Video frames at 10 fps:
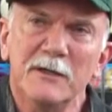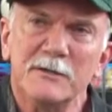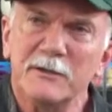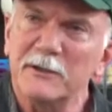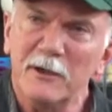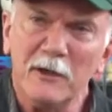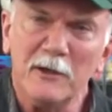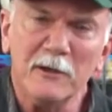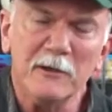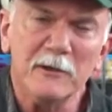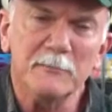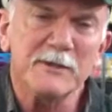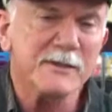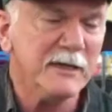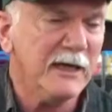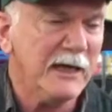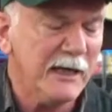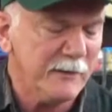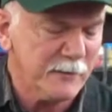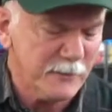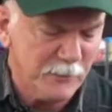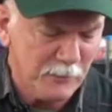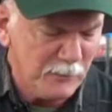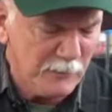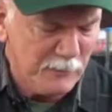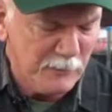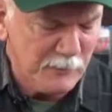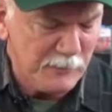stood guard beside the door.